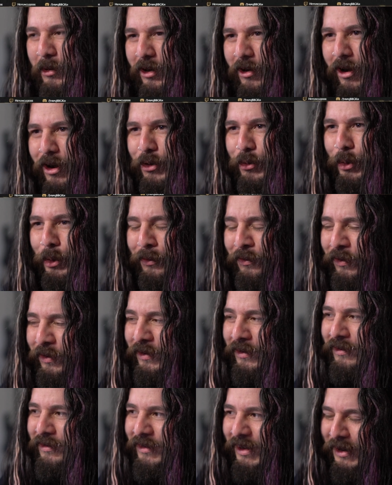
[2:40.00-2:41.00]
of God riff,
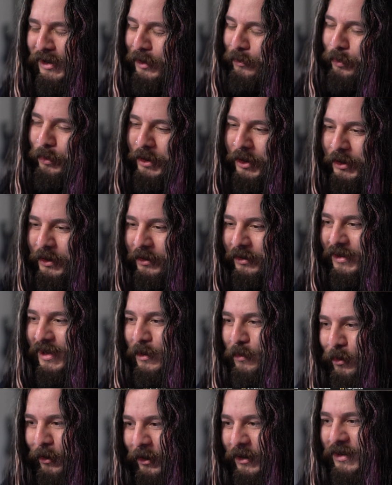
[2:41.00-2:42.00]
except without the
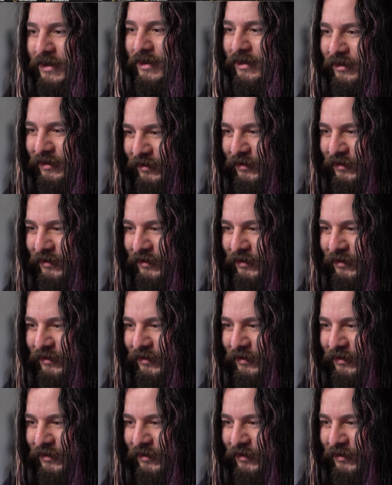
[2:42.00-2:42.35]
keyboards.